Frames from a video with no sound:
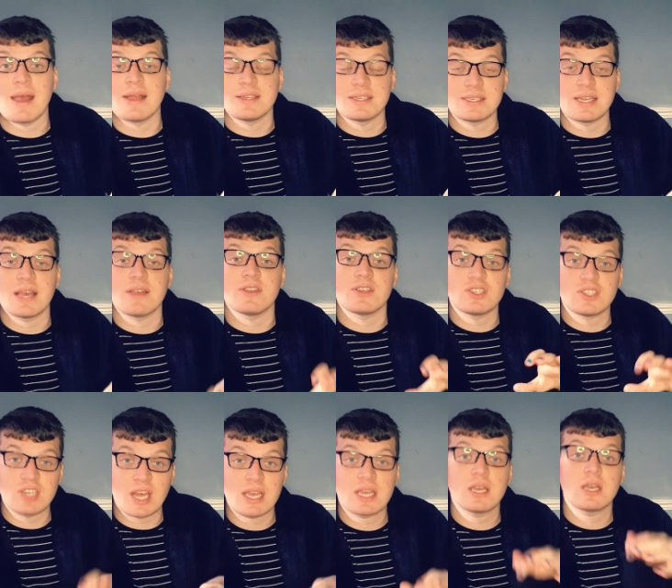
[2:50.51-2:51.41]
and say the
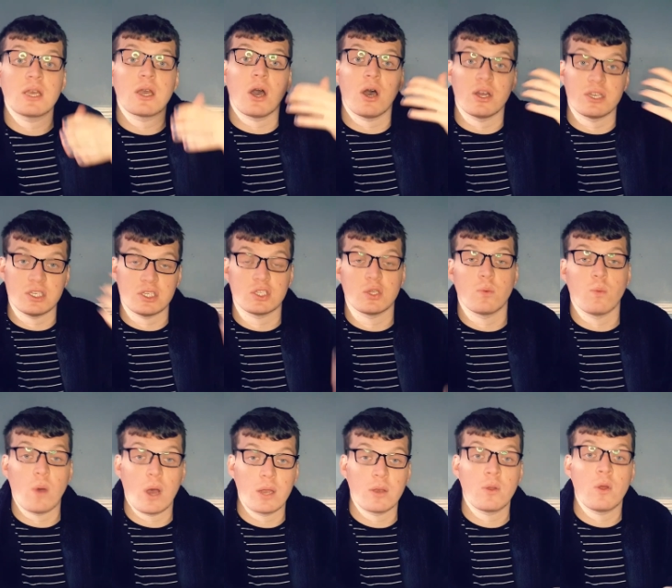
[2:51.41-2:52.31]
second card is the
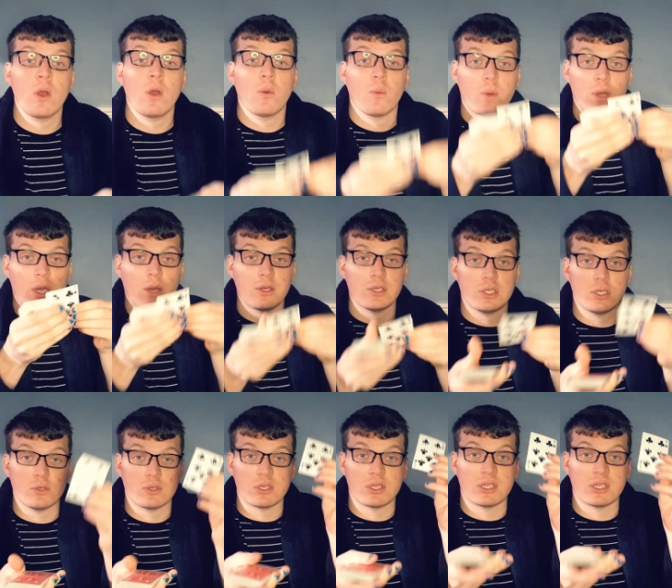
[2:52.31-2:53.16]
one we're going to use.